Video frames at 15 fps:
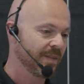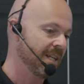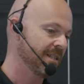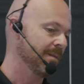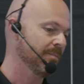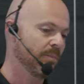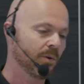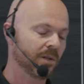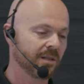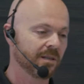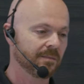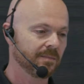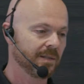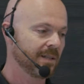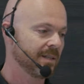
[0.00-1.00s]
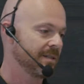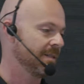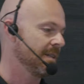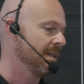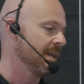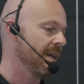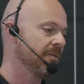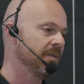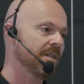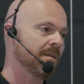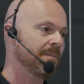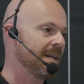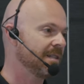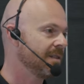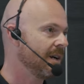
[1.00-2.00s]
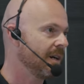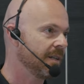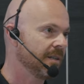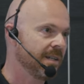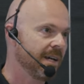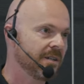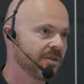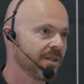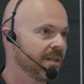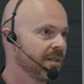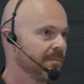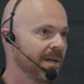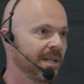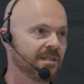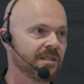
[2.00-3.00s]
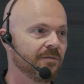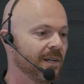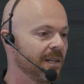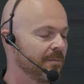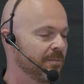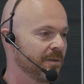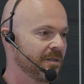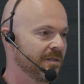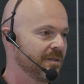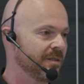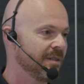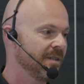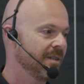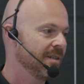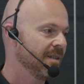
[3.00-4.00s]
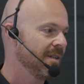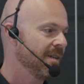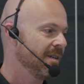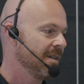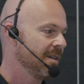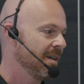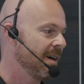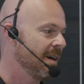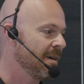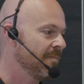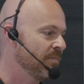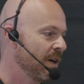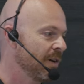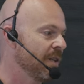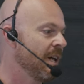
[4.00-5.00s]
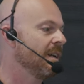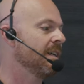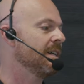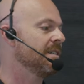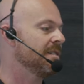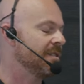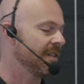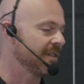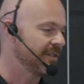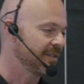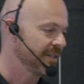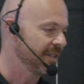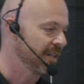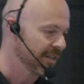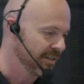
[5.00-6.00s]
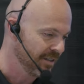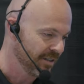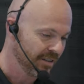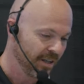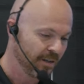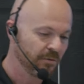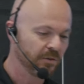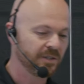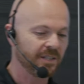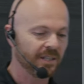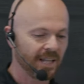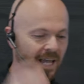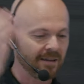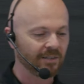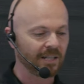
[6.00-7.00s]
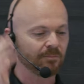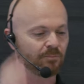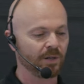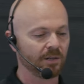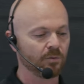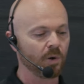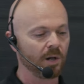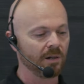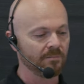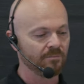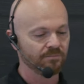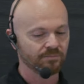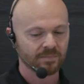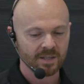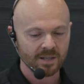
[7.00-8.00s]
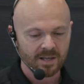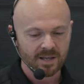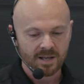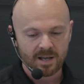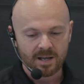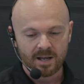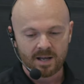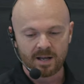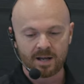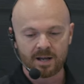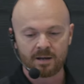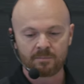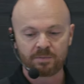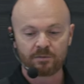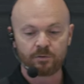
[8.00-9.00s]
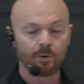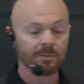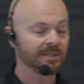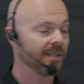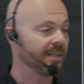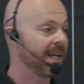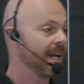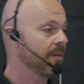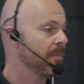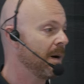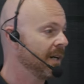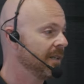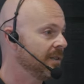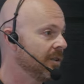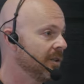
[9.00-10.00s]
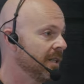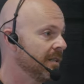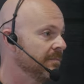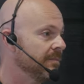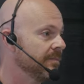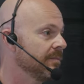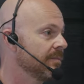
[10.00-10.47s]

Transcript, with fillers: That's important, because even the best architecture and the best developers um, are not going to succeed if you still have that brick wall. Uh, performance and health monitoring.